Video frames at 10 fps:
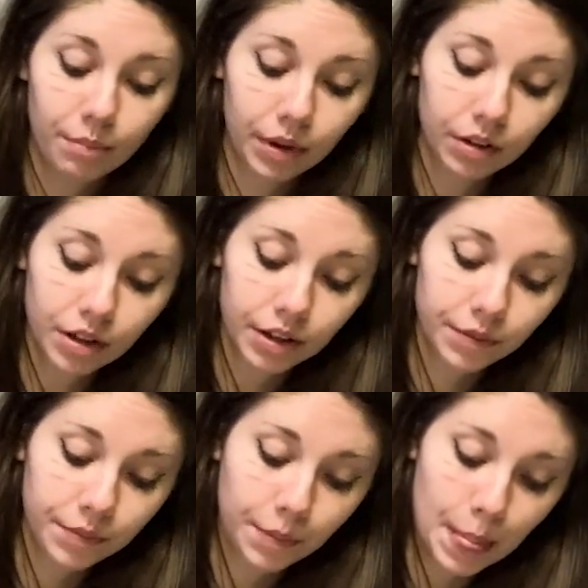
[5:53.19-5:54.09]
milk,
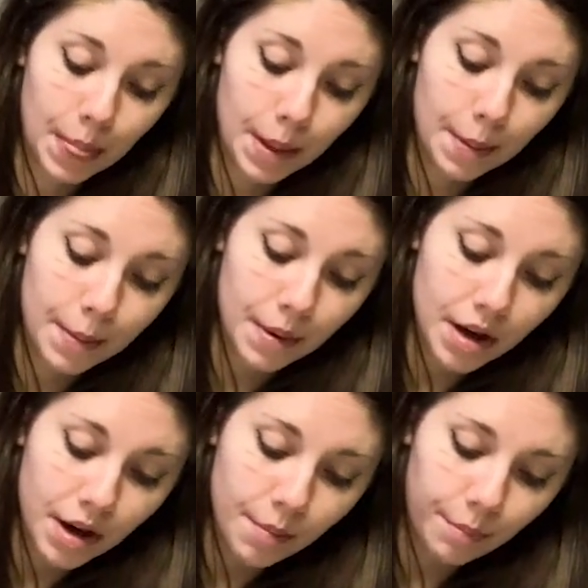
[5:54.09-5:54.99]

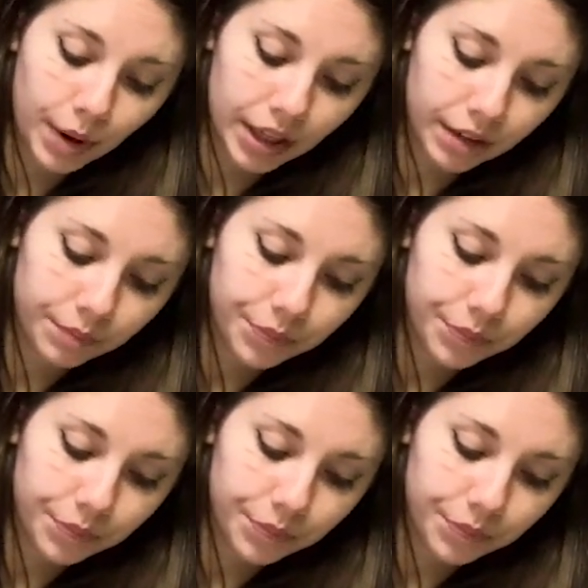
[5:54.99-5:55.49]
but